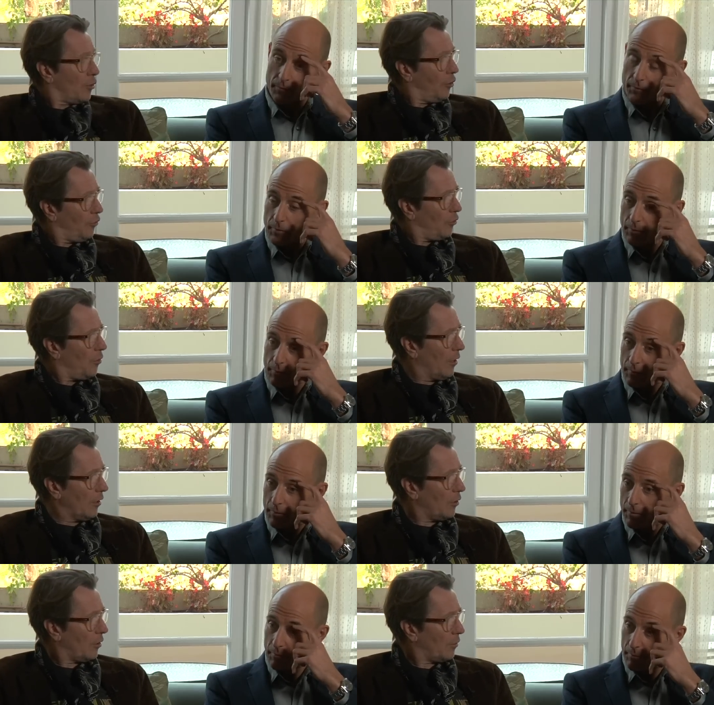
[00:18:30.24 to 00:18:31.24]
Speaker 1: couldn't do it.
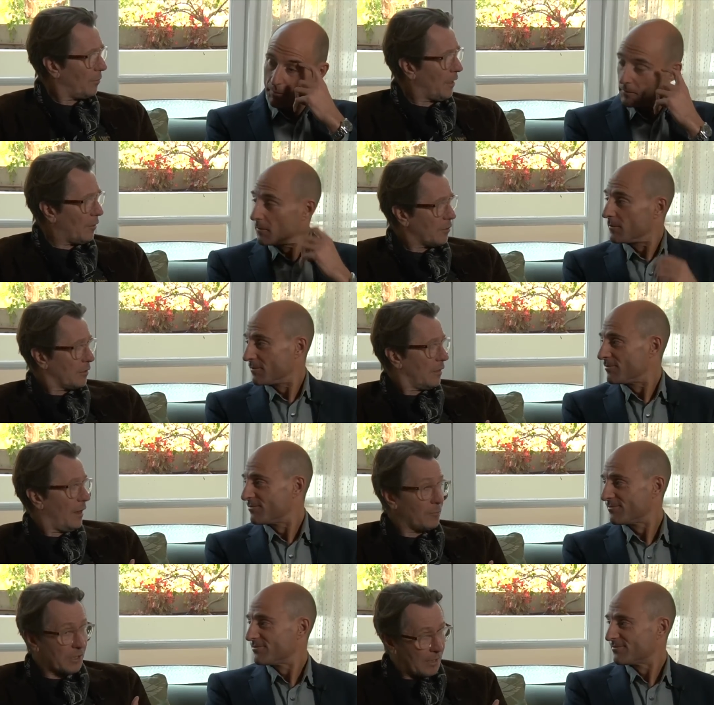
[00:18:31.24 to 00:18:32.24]
You know what I mean? I wasn't like
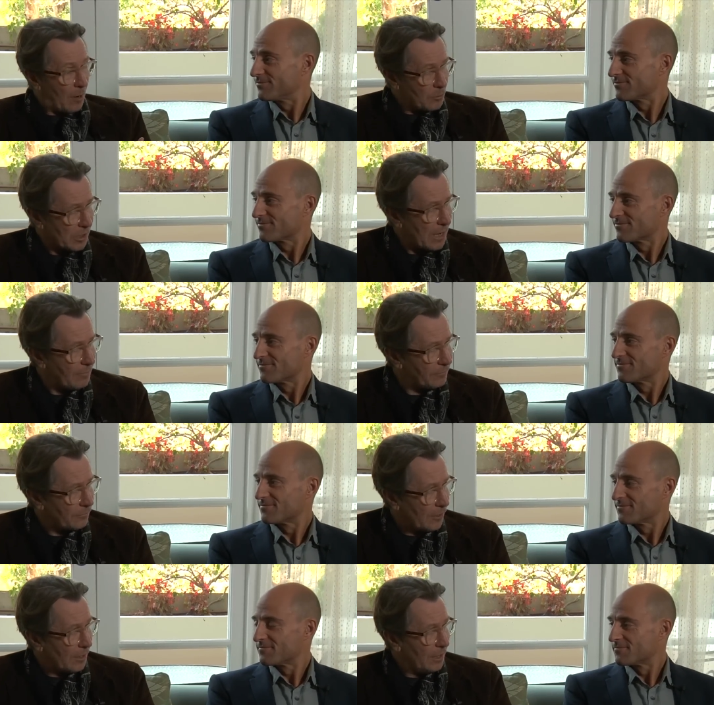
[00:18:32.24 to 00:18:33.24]
I wasn't I wasn't up
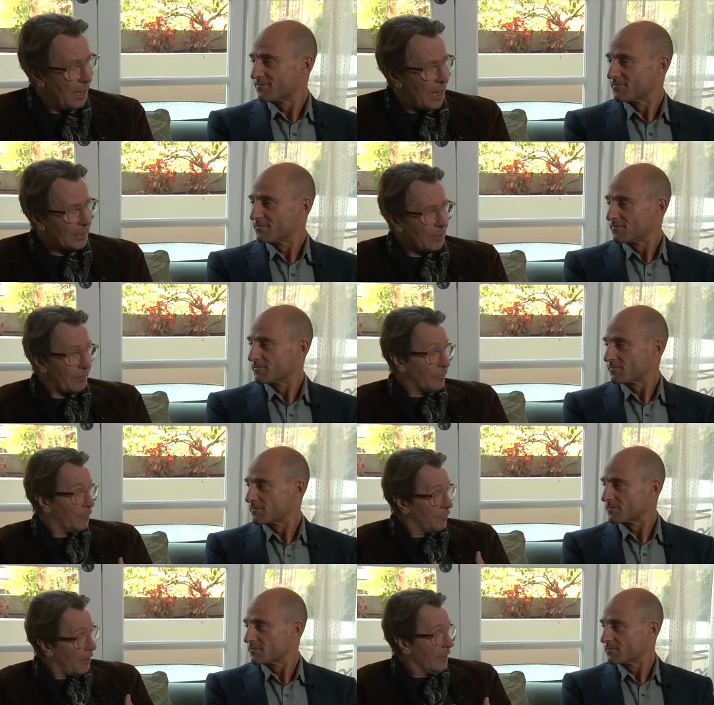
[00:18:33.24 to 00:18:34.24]
for it. I don't have the
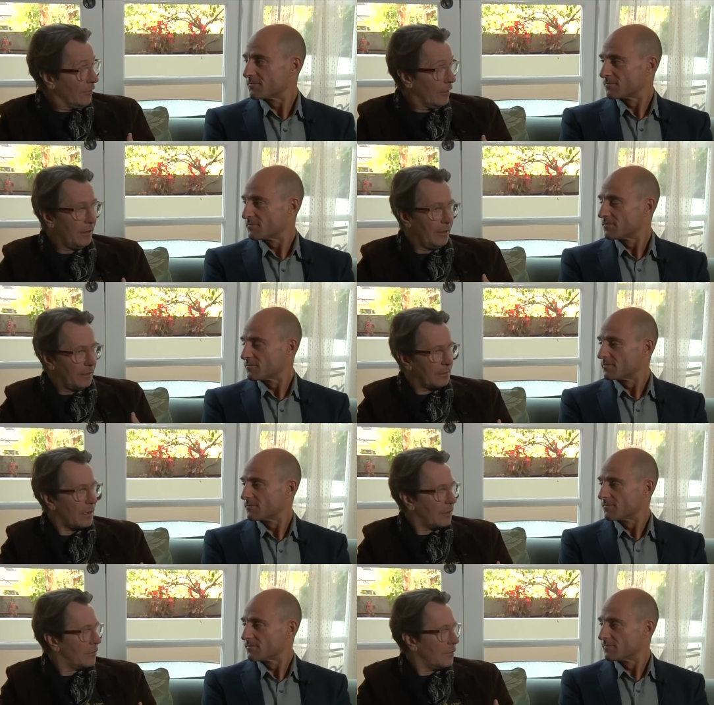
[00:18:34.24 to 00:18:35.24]
front
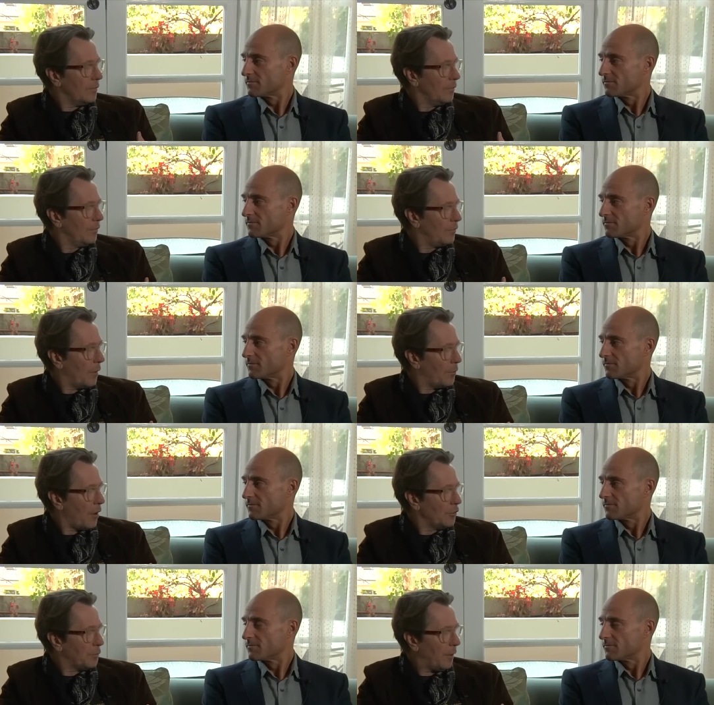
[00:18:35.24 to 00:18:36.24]
to, to
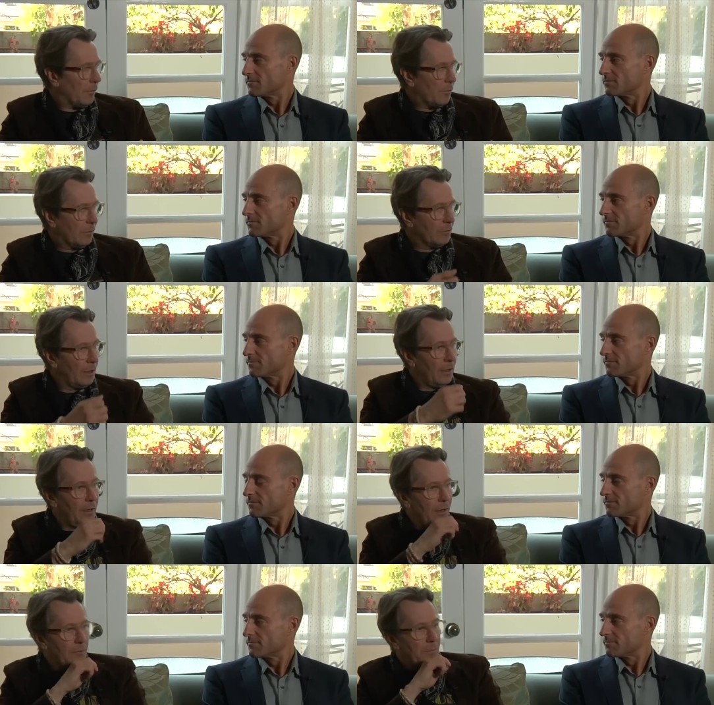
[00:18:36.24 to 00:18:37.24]
approach people,
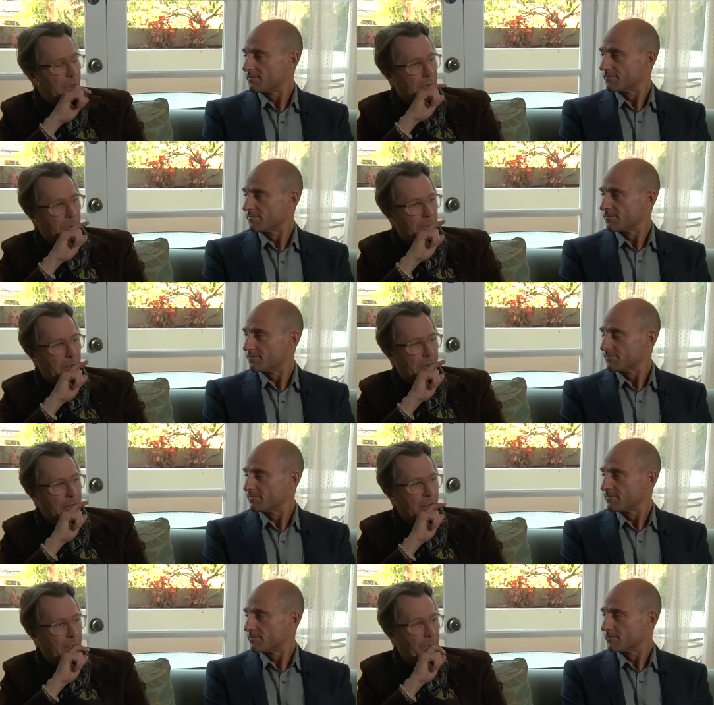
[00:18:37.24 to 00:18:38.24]
but
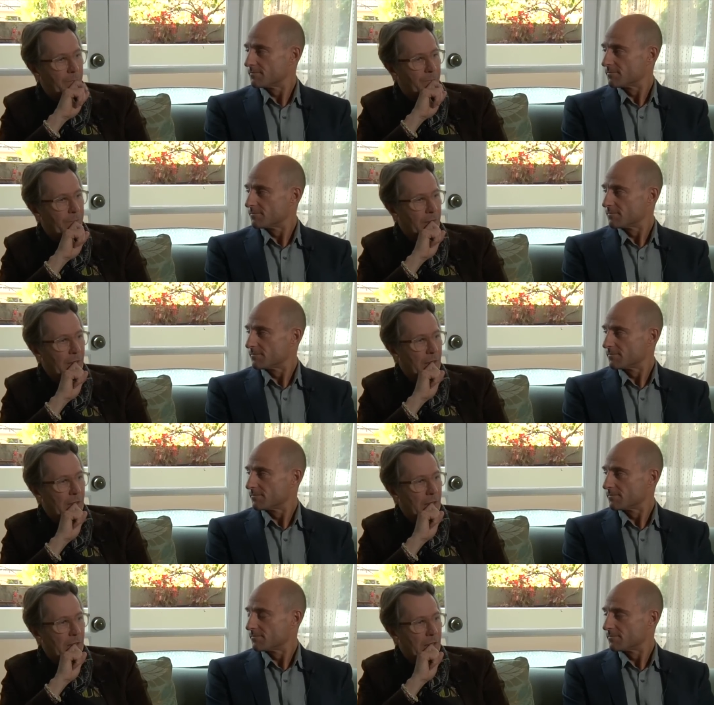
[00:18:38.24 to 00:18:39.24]
but. Um,
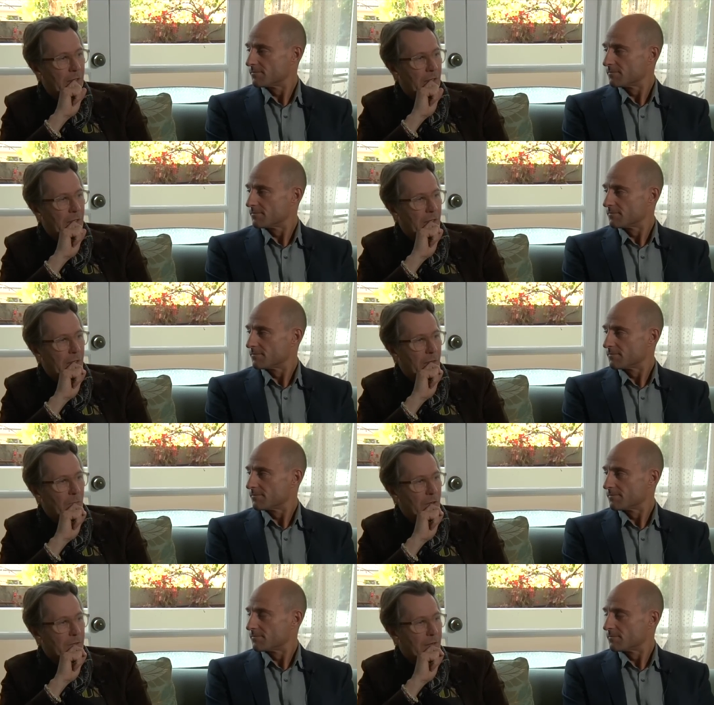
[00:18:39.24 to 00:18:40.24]
it, it
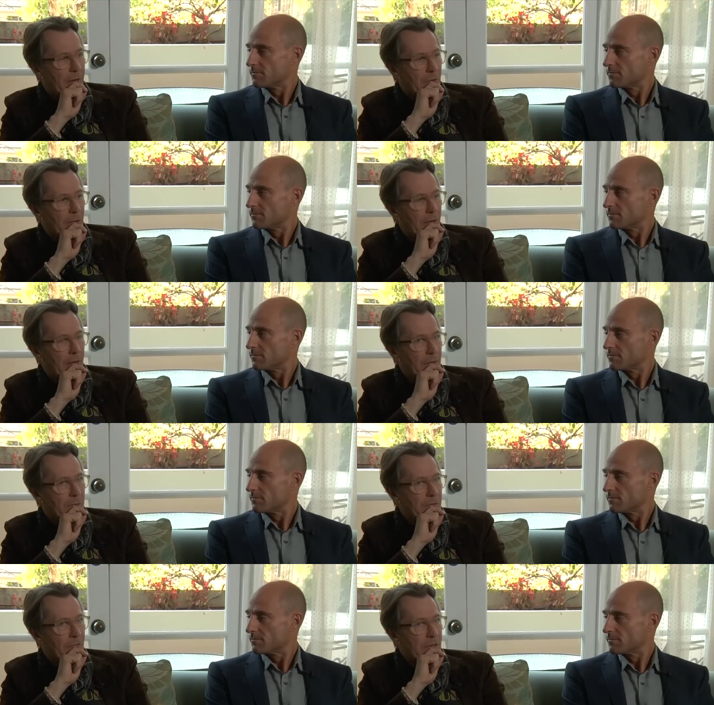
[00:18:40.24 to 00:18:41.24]
worked out okay and it
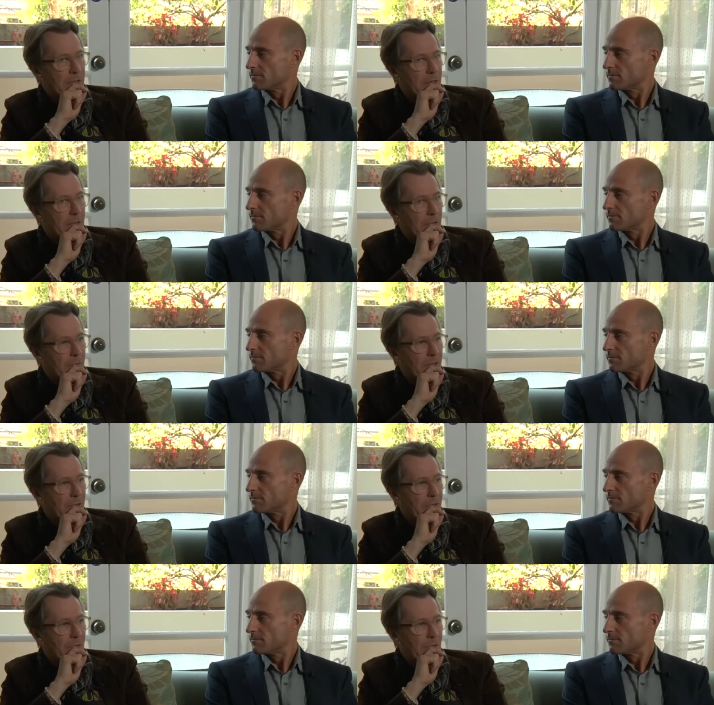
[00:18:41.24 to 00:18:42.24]
was fascinating. But
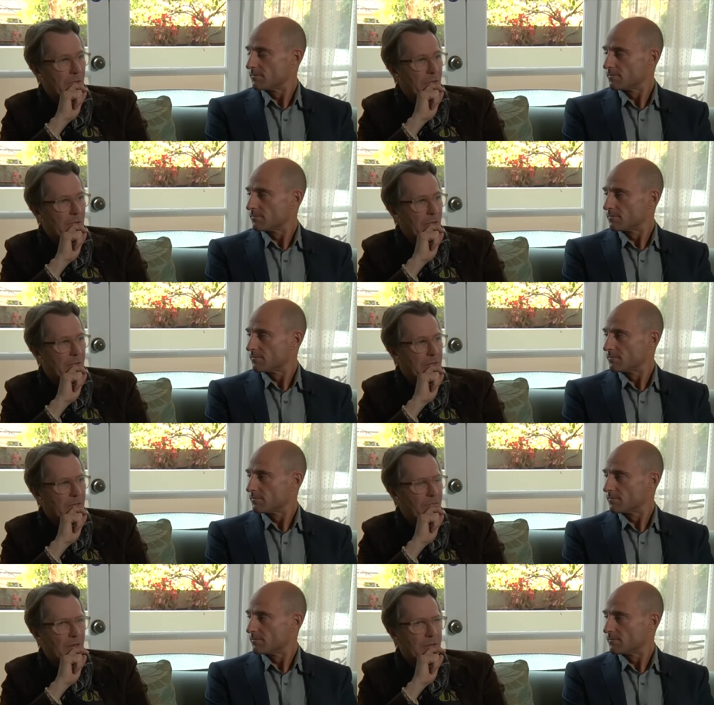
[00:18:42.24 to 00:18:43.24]
you, you, you know, that's,
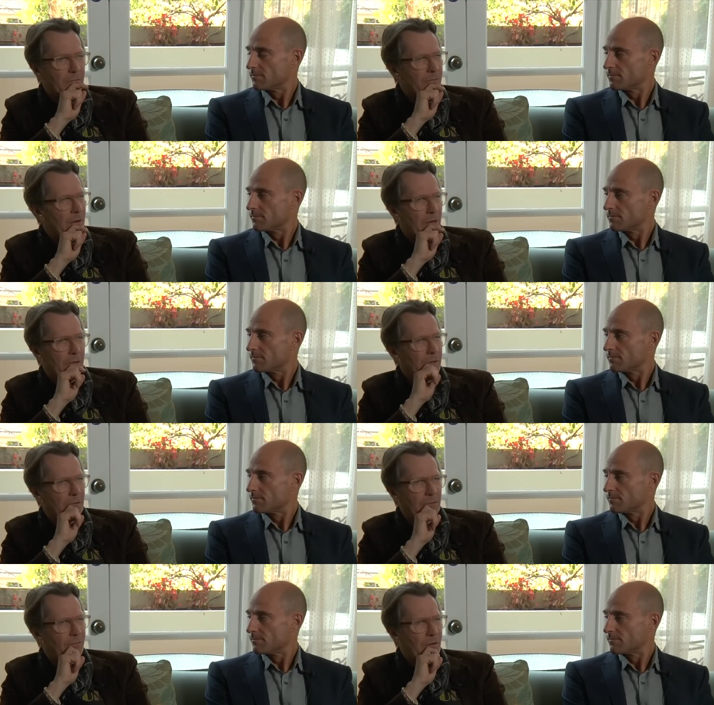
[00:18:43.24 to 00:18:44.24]
that's very,
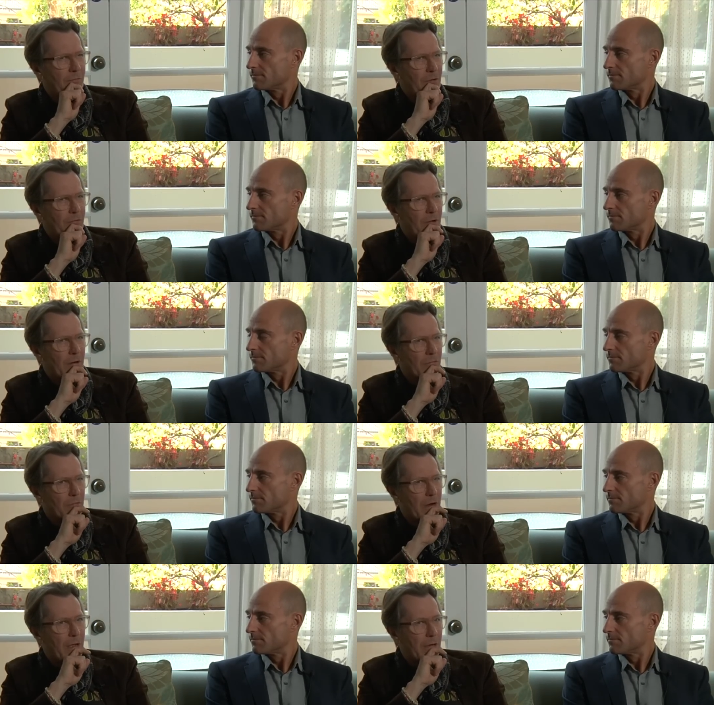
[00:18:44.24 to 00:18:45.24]
it's very, very
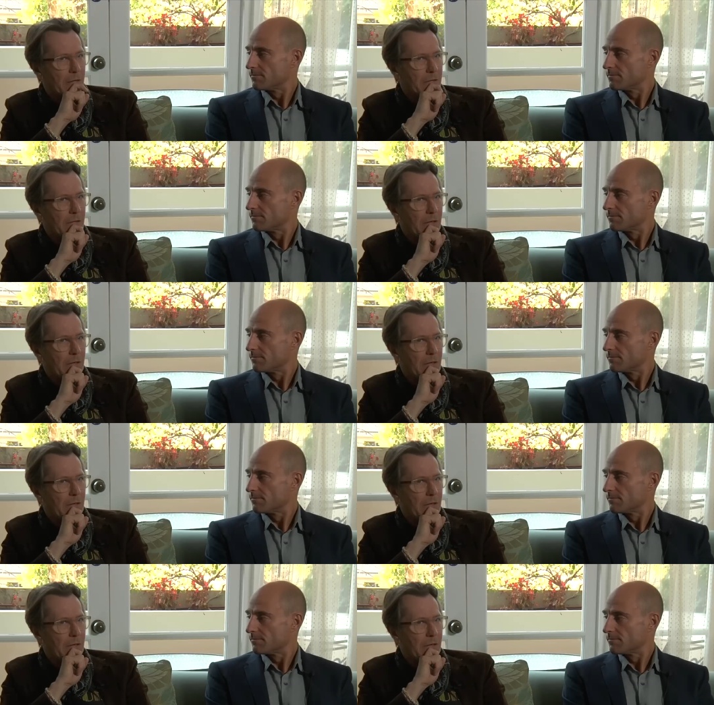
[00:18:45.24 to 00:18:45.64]
rare.